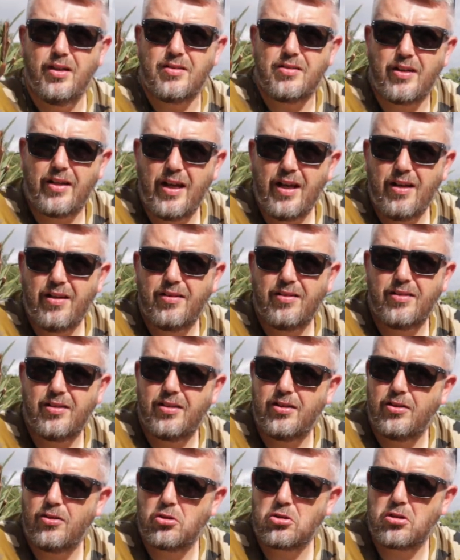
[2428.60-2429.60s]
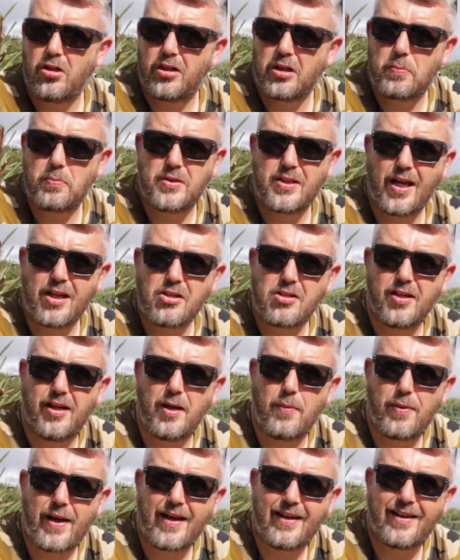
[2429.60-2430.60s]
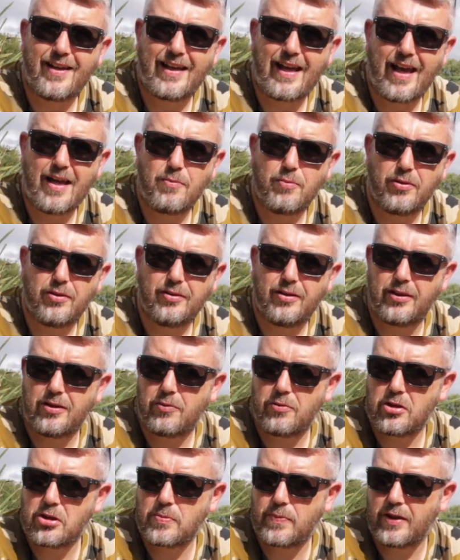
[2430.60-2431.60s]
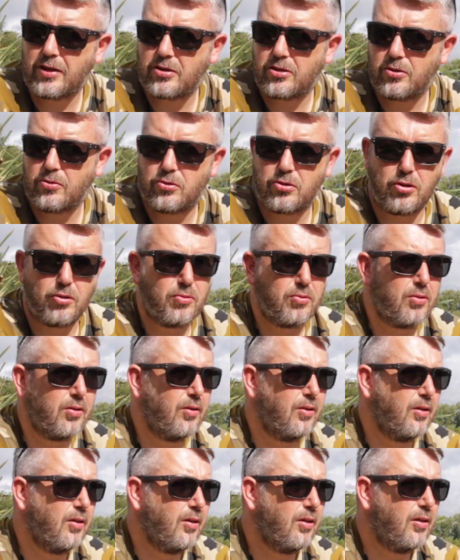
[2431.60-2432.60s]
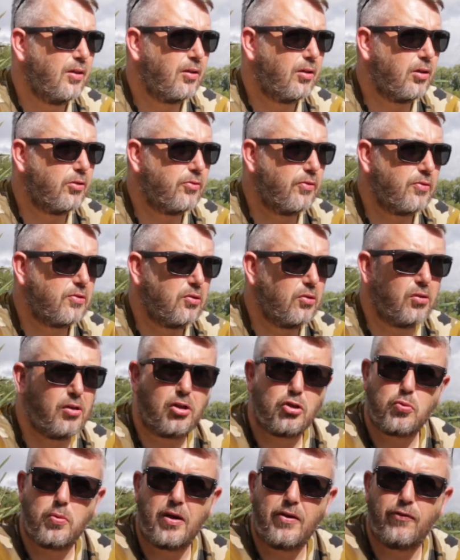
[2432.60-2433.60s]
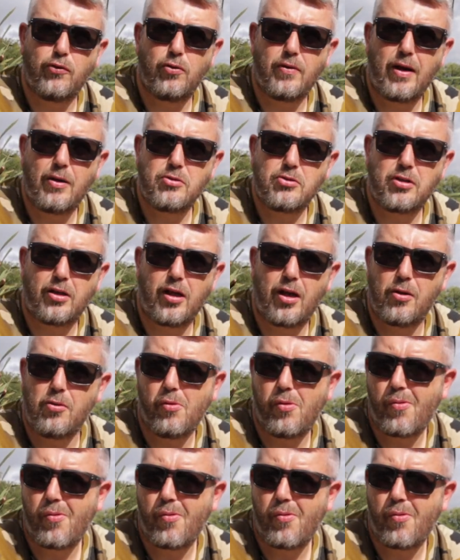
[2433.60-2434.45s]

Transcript: So yeah, looks like potentially a blank again, but I don't want to speak too soon because we've still got 24 hours to go.